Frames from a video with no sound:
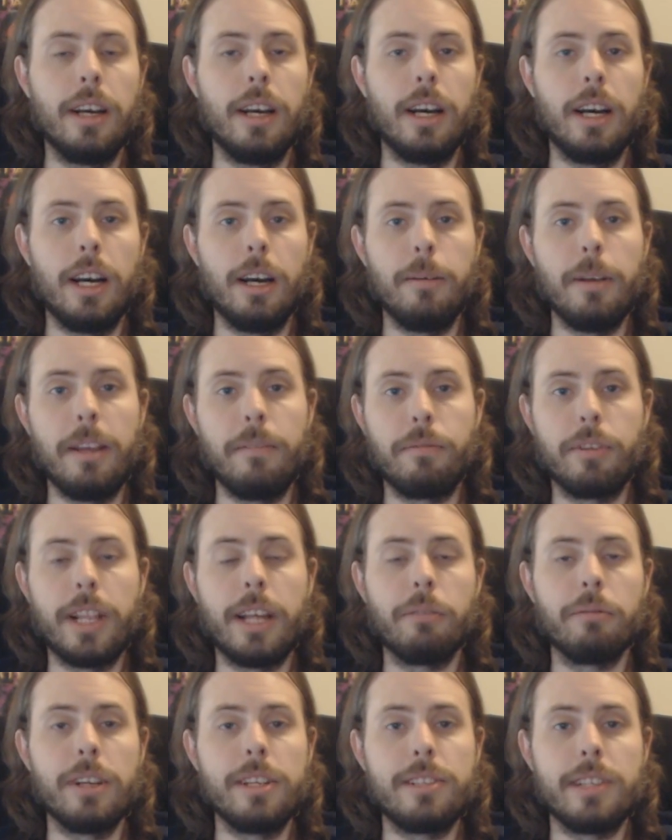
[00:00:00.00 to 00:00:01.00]
And for
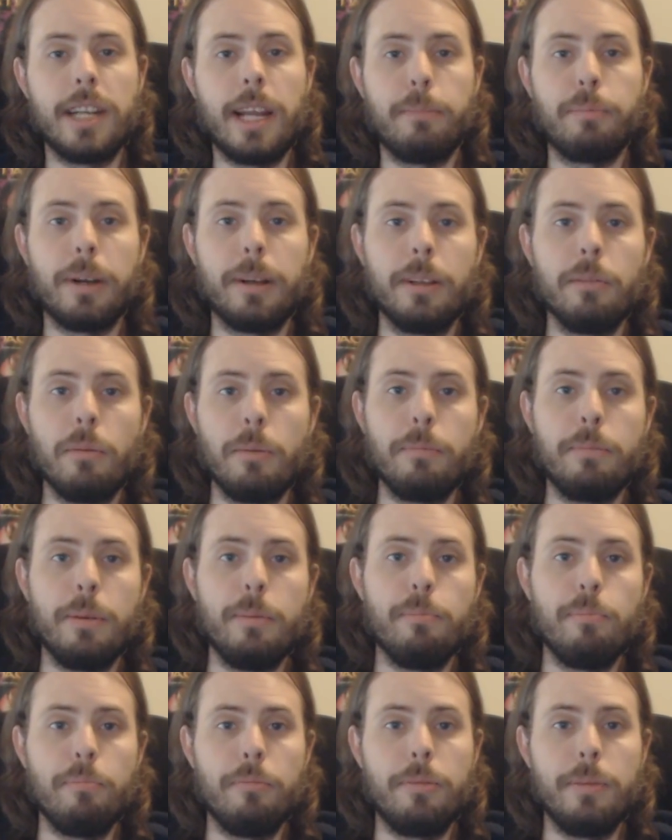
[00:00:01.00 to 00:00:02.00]
that reason, I probably won't
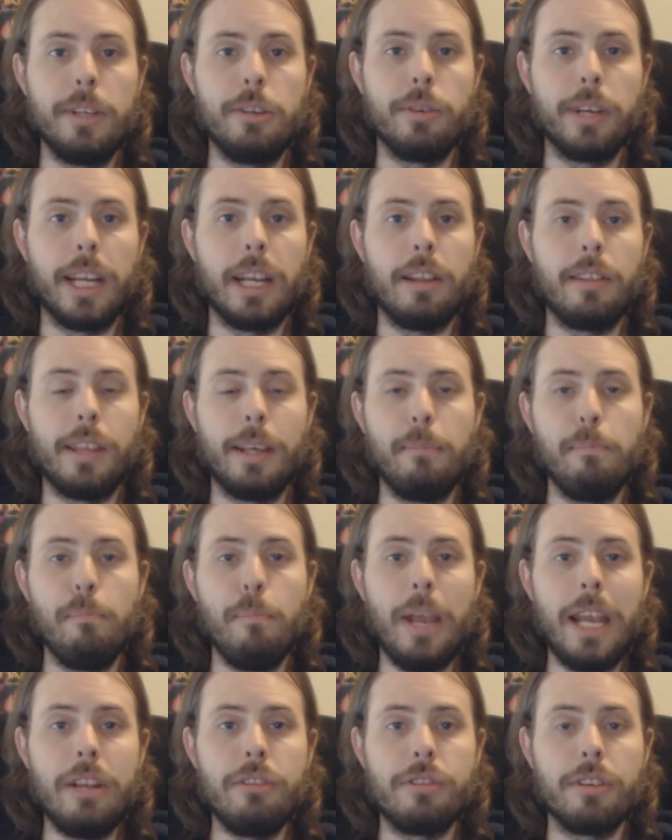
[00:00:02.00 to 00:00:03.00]
be doing anything
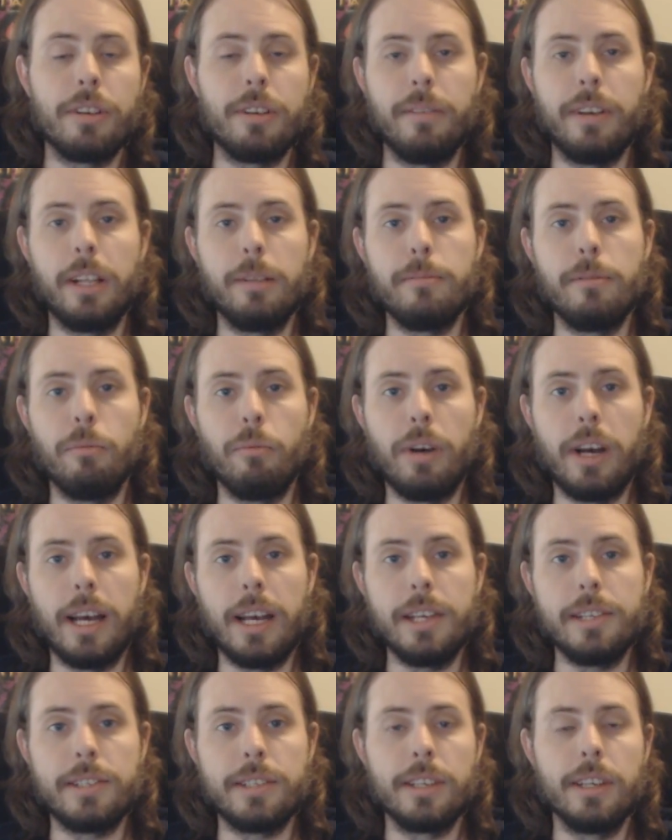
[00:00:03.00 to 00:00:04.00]
major
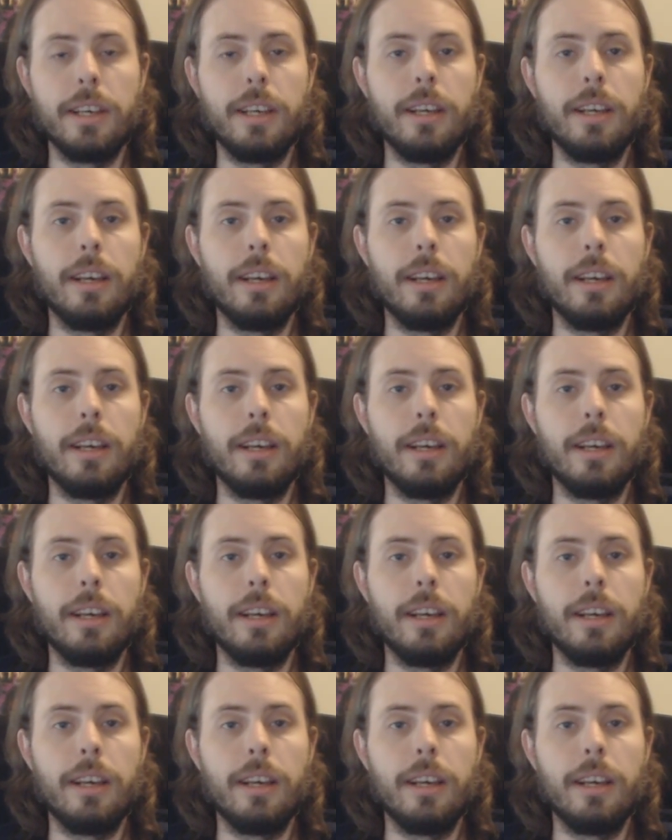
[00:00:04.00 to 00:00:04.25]
development-wise